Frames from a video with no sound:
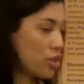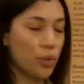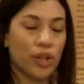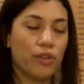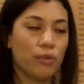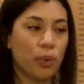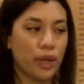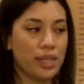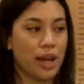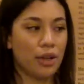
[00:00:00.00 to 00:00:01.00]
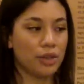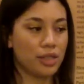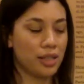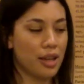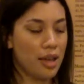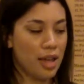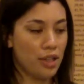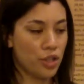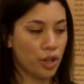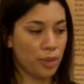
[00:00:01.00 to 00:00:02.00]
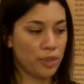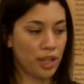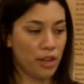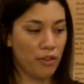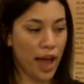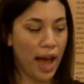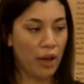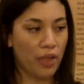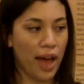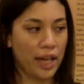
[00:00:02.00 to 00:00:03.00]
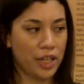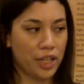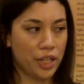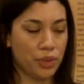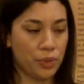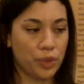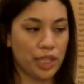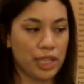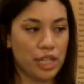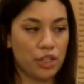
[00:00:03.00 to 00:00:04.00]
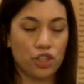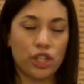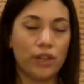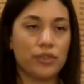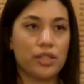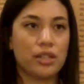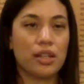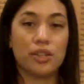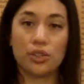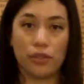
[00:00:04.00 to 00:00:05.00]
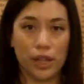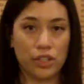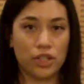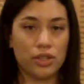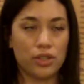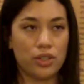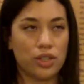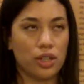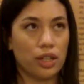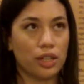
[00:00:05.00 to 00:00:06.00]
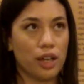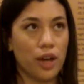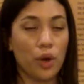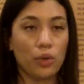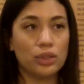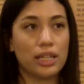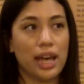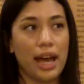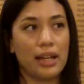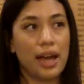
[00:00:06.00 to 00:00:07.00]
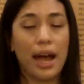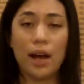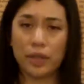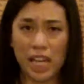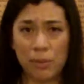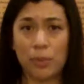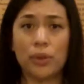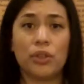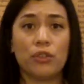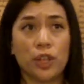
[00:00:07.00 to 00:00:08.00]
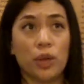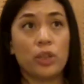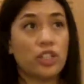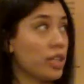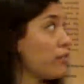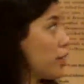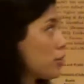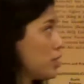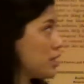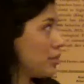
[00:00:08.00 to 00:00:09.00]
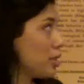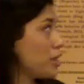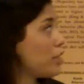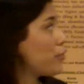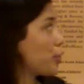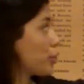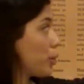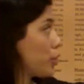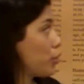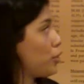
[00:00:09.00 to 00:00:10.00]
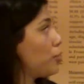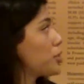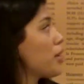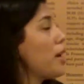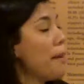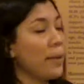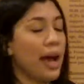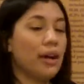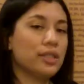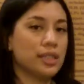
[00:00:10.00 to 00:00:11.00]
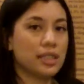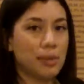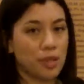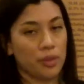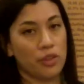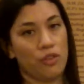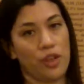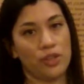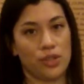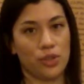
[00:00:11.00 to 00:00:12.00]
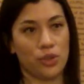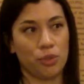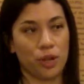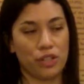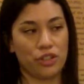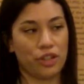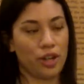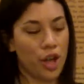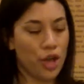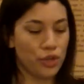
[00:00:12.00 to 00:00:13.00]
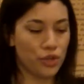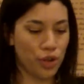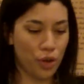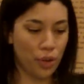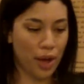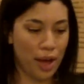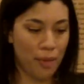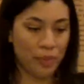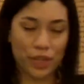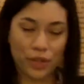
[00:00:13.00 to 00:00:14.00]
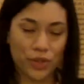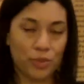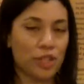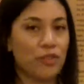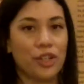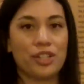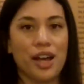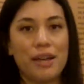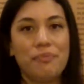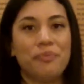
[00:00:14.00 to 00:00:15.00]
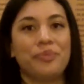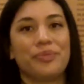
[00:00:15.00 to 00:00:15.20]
to sort of point out in terms of how that could really shift interventions to look not only at how capable you feel, which did function similarly for growth groups, but how susceptible you felt to social pressure. So um, thank you so much for your time,